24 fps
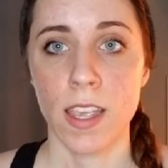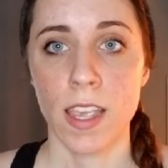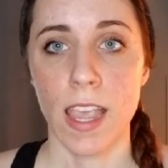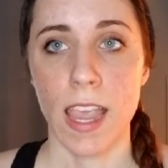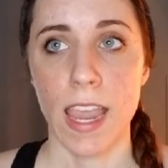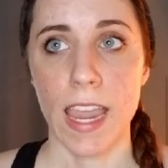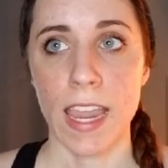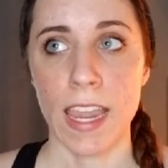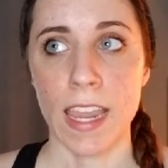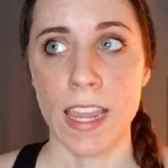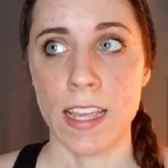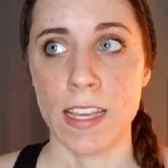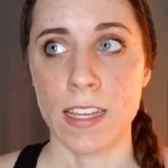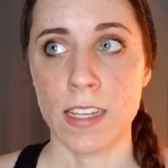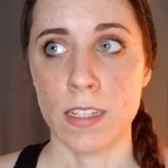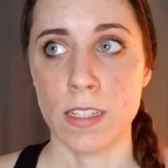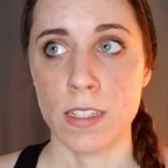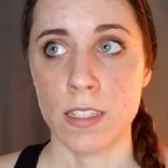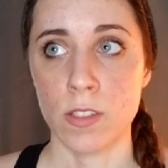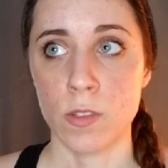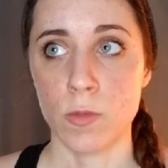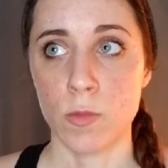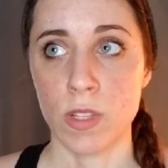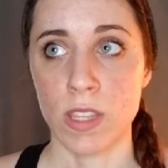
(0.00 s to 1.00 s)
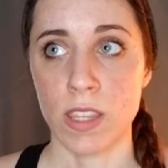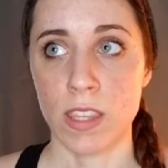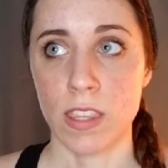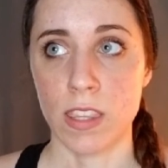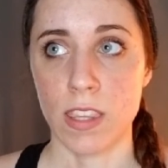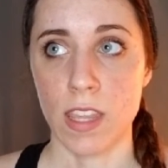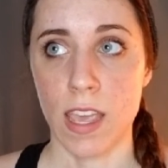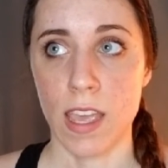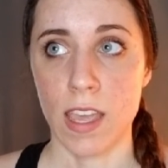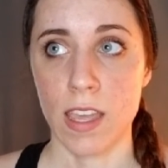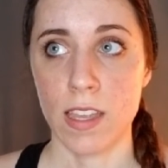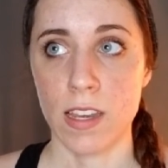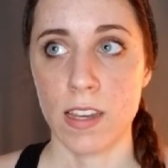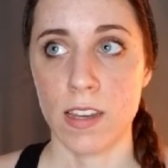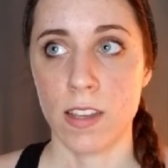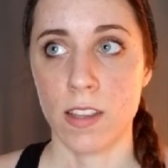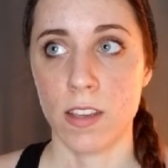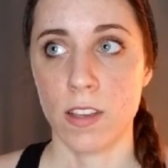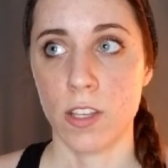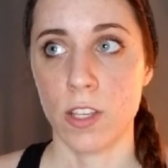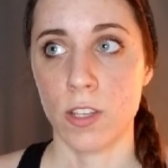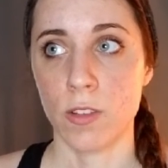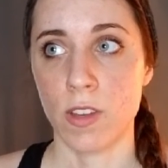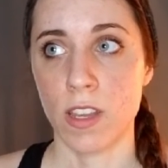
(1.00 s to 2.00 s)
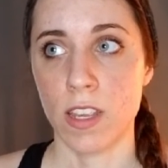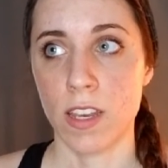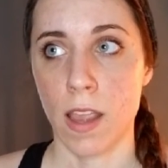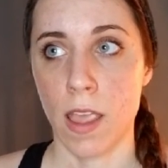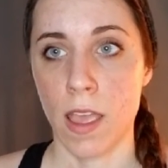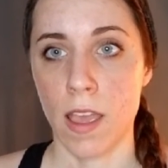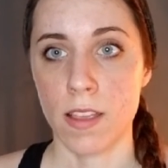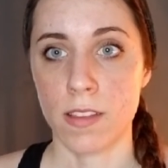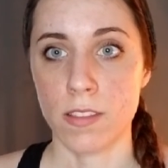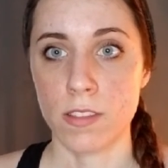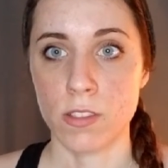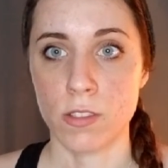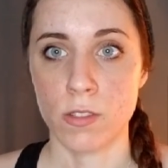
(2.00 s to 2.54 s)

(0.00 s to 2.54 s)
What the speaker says: And with that, you get access